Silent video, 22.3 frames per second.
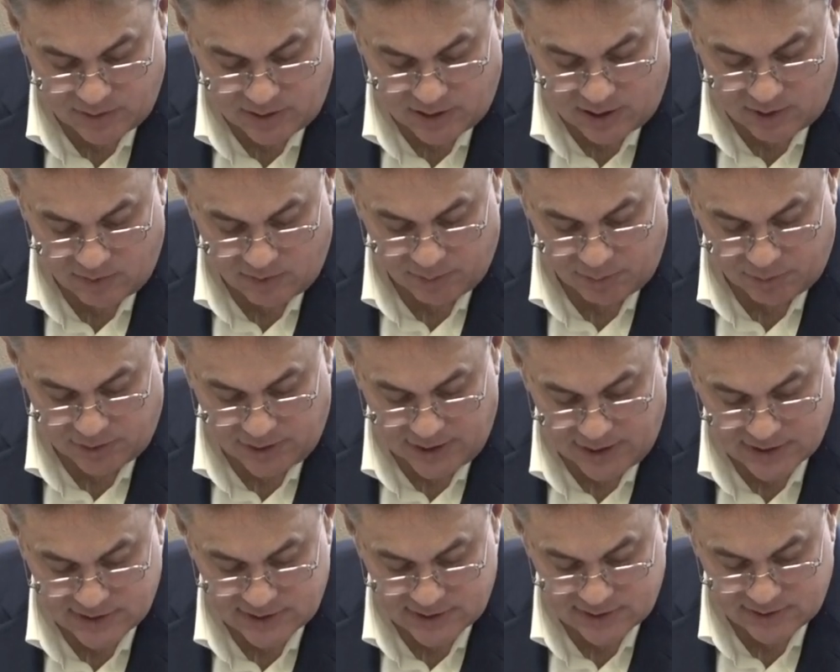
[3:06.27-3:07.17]
uh,
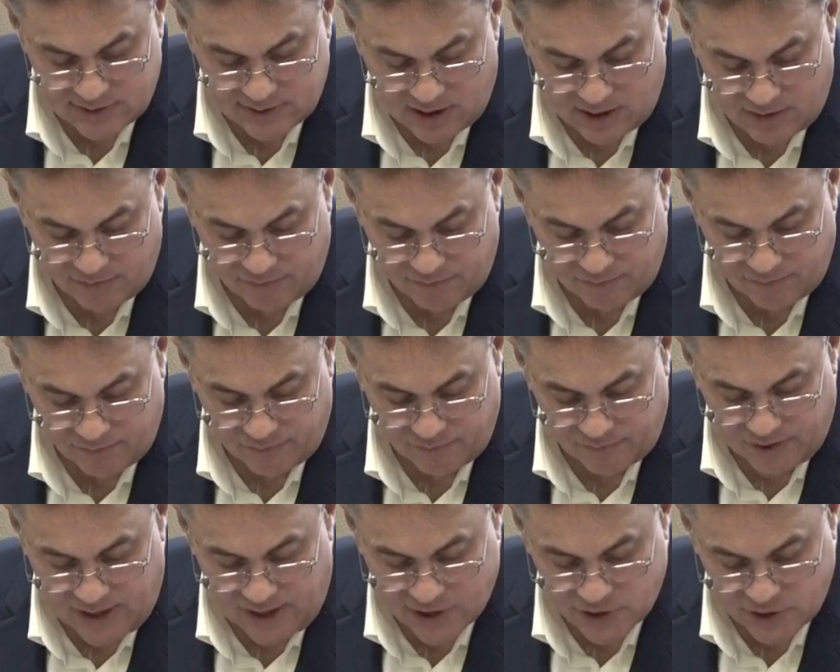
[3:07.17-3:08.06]
replace uh,
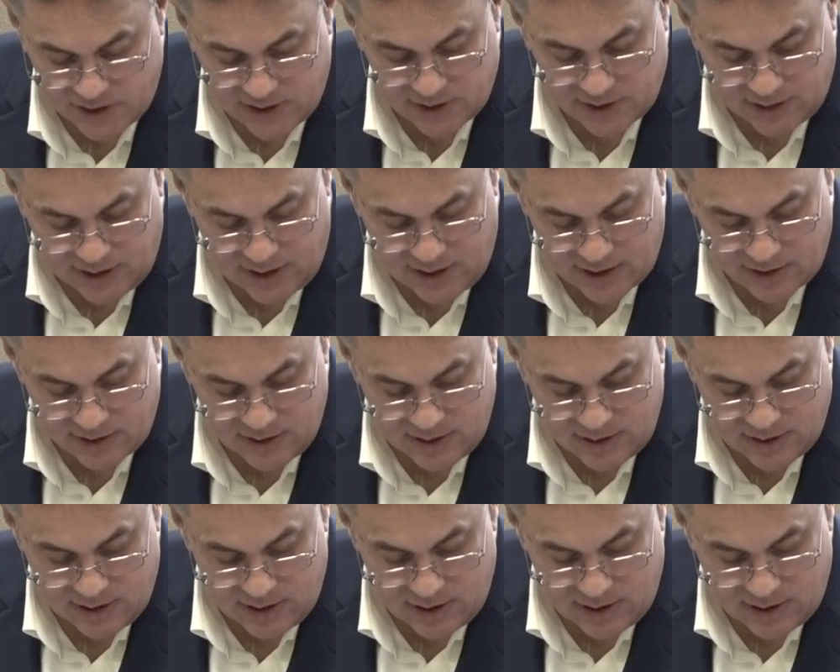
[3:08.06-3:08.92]
flashing again,